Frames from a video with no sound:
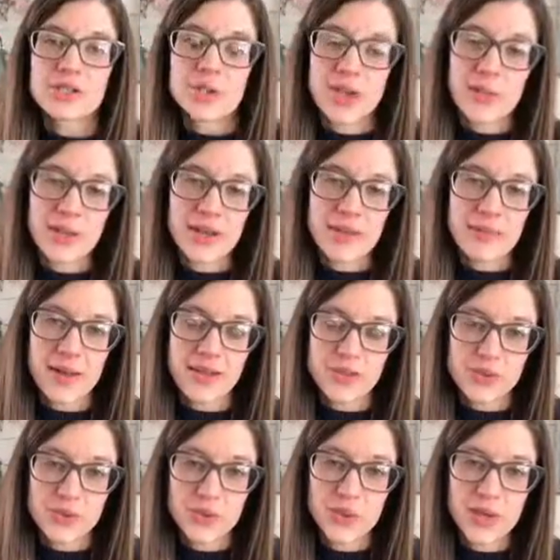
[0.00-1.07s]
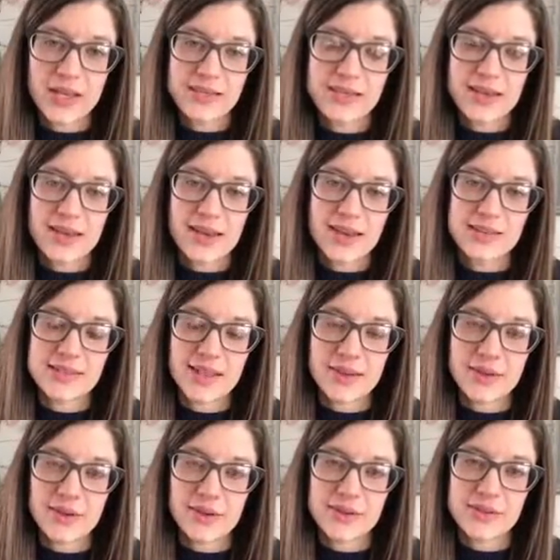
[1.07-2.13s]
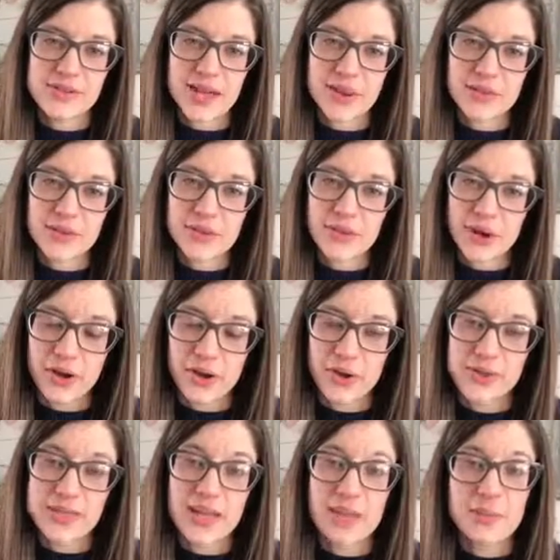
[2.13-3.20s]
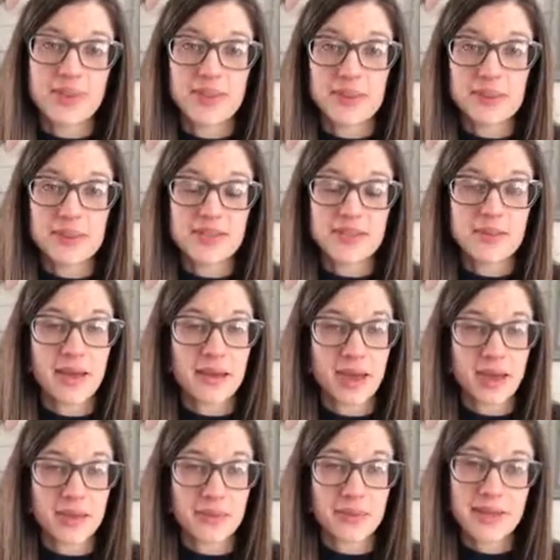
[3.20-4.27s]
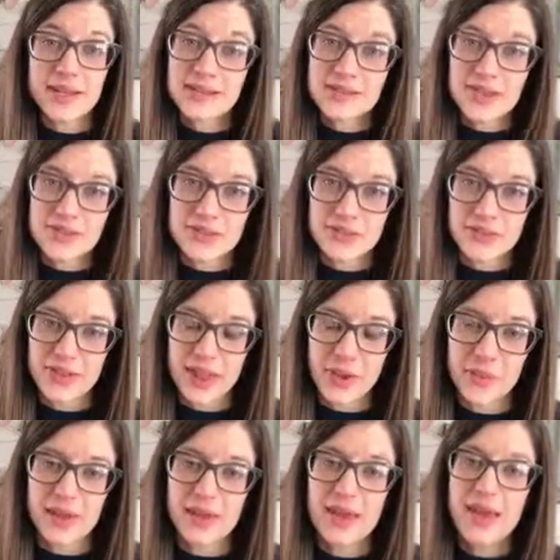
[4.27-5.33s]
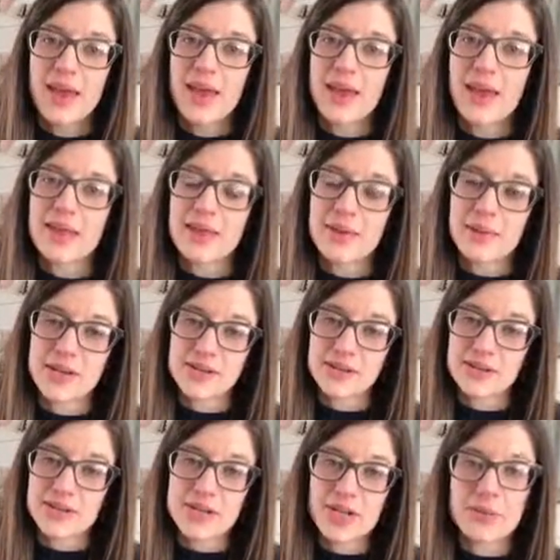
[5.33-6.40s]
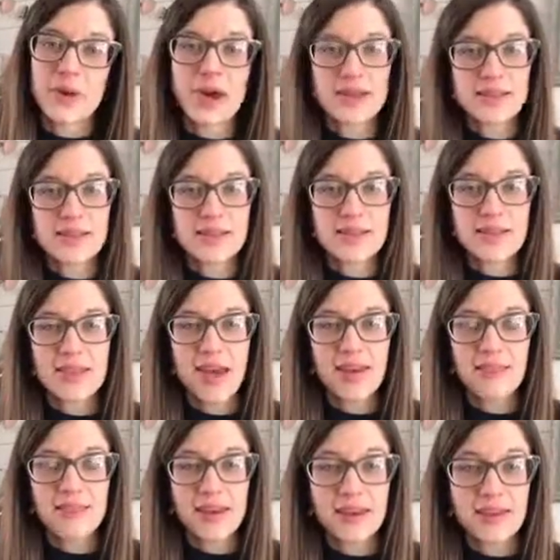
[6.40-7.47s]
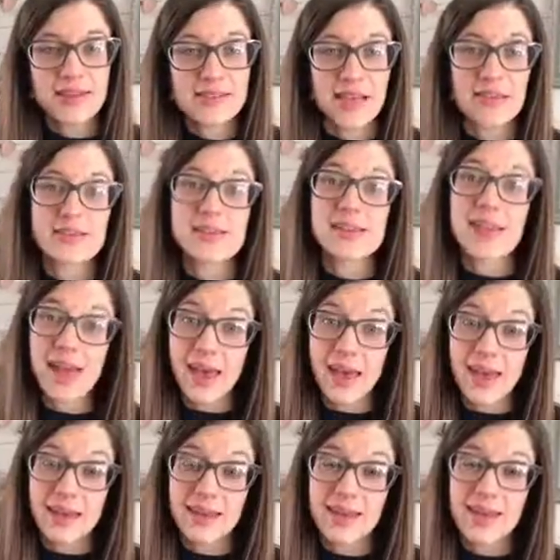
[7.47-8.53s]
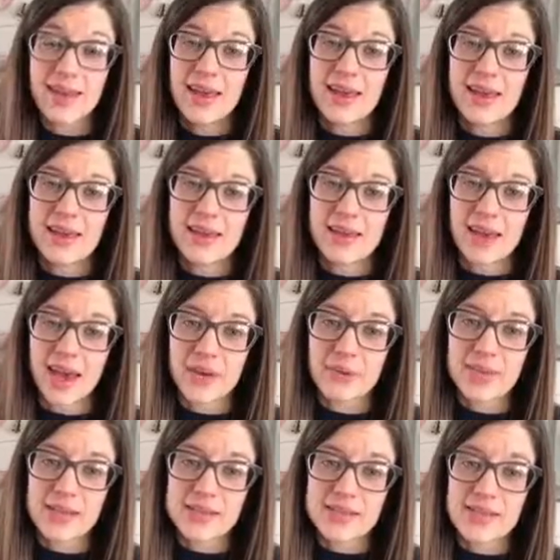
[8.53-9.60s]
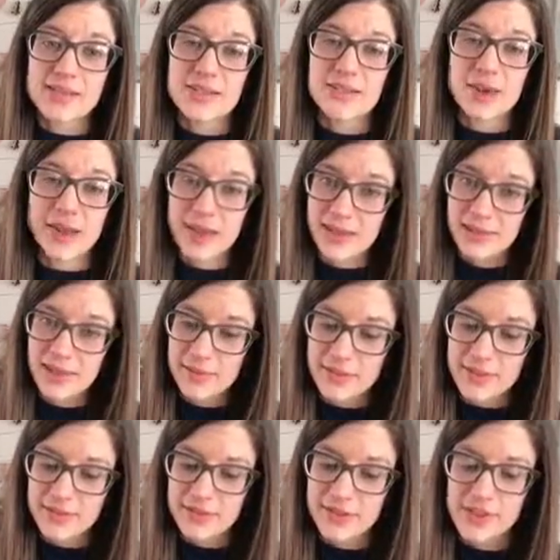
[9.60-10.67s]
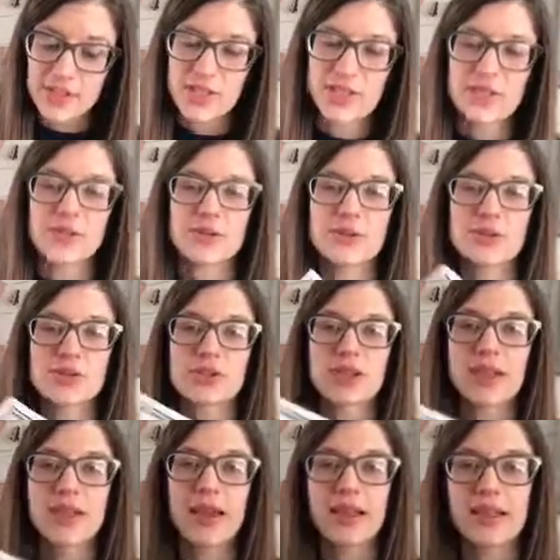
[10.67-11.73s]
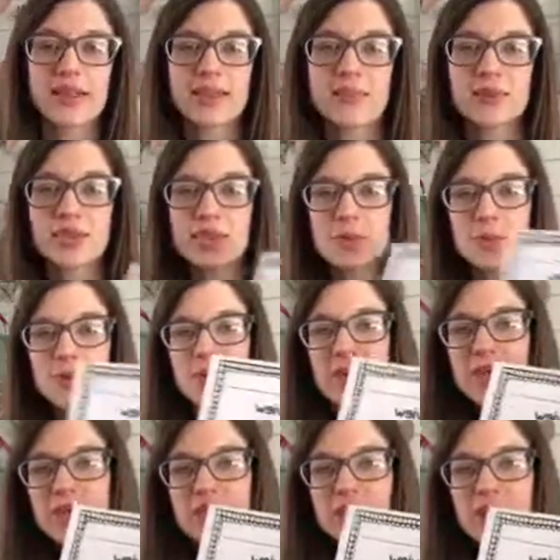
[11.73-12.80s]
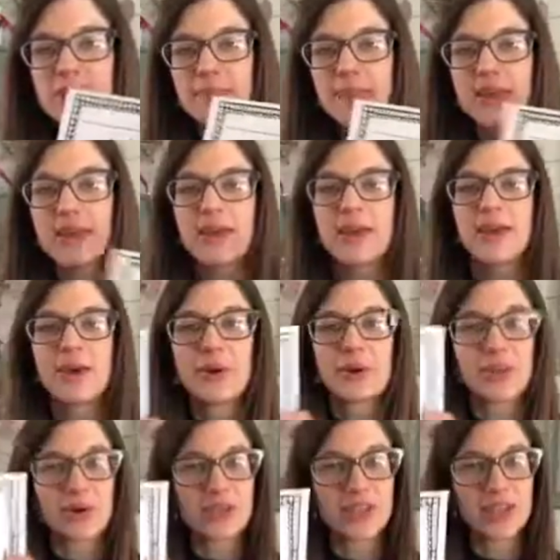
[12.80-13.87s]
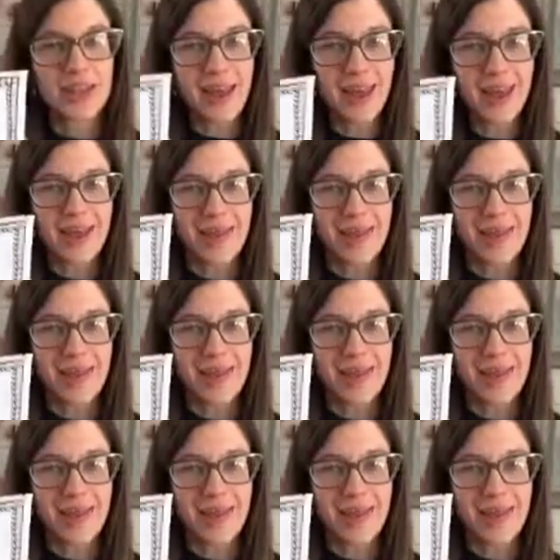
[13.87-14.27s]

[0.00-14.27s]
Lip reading: about 2 weeks, and then I take those QR codes and I put them into my guided reading center for that week. And then my students are practicing that phonics sound again in the guided reading center, but I give them a different sheet. So usually I let them choose between sheet B or sheet A.